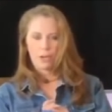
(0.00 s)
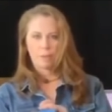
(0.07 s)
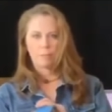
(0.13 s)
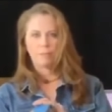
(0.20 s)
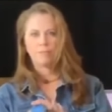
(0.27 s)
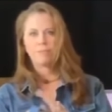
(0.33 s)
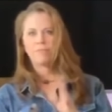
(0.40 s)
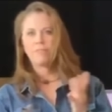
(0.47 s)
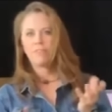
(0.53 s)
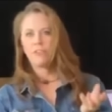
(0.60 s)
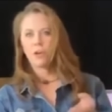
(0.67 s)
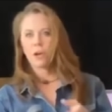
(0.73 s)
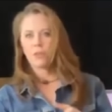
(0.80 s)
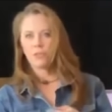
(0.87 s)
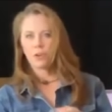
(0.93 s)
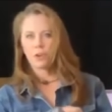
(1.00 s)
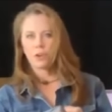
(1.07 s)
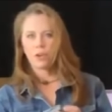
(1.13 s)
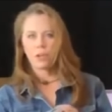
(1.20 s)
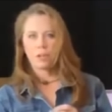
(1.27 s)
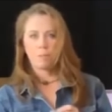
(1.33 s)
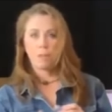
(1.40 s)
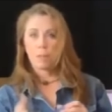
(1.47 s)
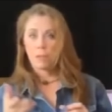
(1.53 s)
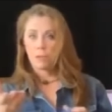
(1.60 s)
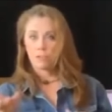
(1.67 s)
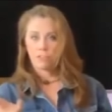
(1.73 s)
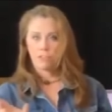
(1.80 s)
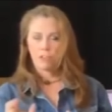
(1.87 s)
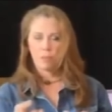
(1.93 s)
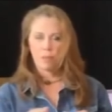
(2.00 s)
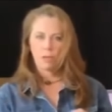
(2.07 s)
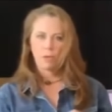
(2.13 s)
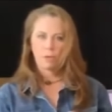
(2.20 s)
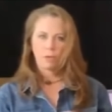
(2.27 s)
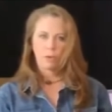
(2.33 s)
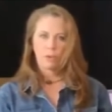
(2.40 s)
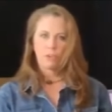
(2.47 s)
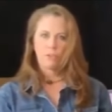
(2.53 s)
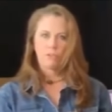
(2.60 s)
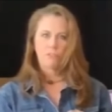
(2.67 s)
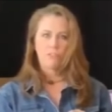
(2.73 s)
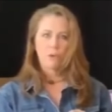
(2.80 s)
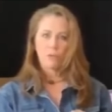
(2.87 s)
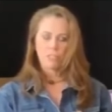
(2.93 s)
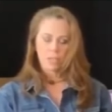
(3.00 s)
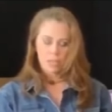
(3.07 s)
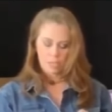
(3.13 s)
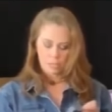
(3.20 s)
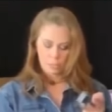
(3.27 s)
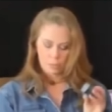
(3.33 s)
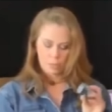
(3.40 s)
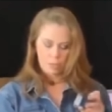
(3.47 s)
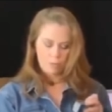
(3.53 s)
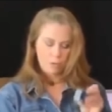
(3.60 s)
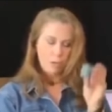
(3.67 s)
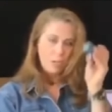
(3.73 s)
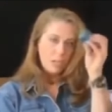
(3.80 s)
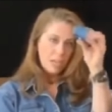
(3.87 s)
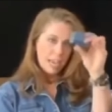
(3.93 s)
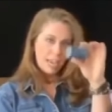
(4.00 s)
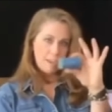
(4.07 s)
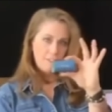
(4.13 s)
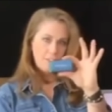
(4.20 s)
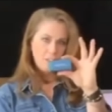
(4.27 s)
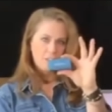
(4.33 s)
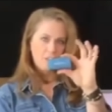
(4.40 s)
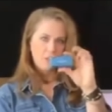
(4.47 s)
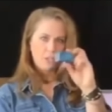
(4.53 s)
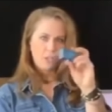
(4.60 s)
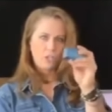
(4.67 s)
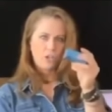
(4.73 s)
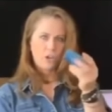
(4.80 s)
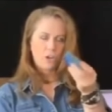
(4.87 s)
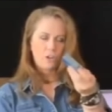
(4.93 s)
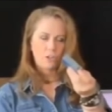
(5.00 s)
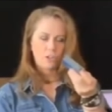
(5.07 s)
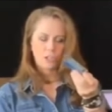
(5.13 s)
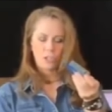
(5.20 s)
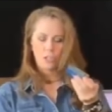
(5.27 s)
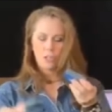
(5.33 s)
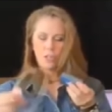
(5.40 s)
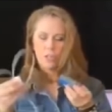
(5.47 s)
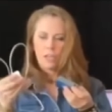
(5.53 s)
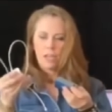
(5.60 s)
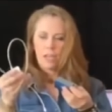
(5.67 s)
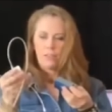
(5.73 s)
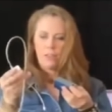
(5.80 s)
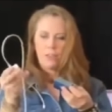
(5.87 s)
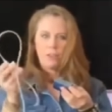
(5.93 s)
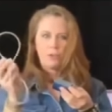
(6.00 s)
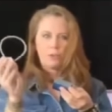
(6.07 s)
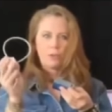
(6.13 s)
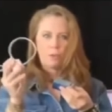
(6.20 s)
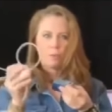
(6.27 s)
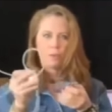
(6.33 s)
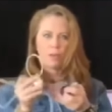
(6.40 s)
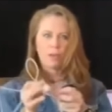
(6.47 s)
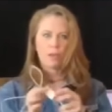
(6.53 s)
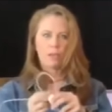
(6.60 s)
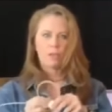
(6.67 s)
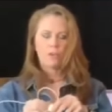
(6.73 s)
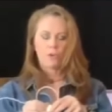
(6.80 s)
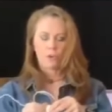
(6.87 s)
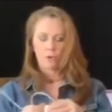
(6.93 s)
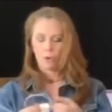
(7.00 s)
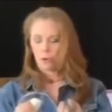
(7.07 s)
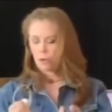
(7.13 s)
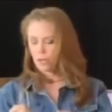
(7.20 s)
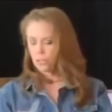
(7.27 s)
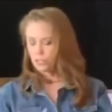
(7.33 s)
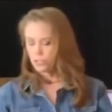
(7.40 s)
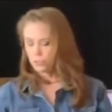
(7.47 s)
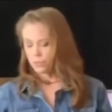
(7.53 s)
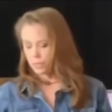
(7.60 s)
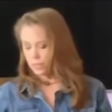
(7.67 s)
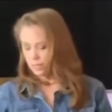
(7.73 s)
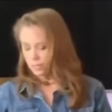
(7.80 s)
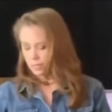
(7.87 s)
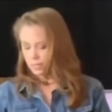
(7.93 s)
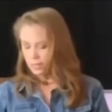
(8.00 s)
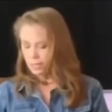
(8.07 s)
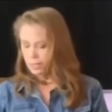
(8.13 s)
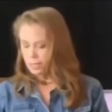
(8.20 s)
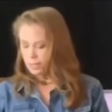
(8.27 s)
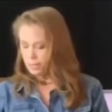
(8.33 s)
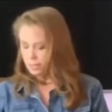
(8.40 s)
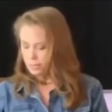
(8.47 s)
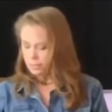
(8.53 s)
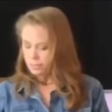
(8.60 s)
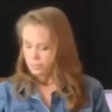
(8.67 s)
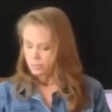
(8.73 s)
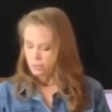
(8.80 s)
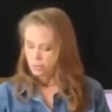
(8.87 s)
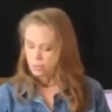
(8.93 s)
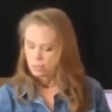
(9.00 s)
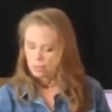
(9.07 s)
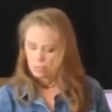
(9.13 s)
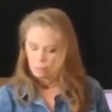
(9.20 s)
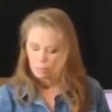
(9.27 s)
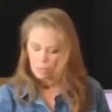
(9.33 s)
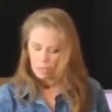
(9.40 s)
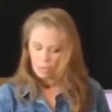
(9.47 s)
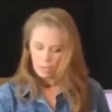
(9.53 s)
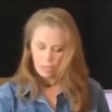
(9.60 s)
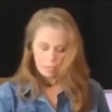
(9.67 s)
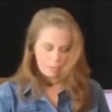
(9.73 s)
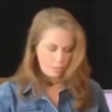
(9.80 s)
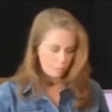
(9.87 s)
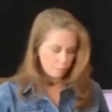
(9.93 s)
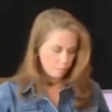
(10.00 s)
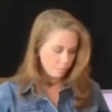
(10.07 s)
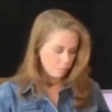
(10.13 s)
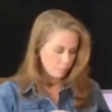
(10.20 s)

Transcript: um, if you're out there and maybe you're filming or your phone dies or whatever, have this fully charged and then you can plug in your cord into it. So I keep that handy.